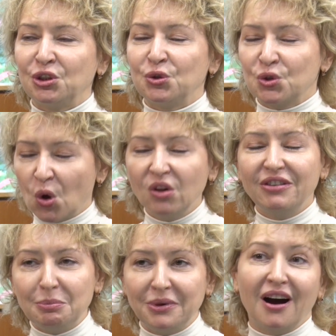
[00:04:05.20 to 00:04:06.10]

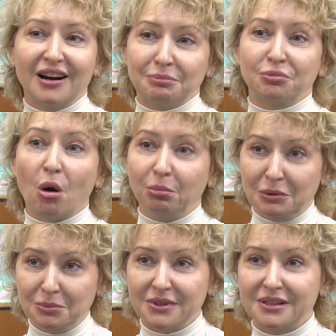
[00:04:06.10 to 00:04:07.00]
solve NP-hard
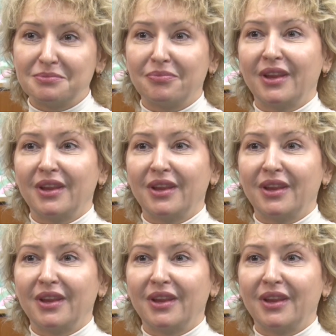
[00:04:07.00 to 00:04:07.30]
problems,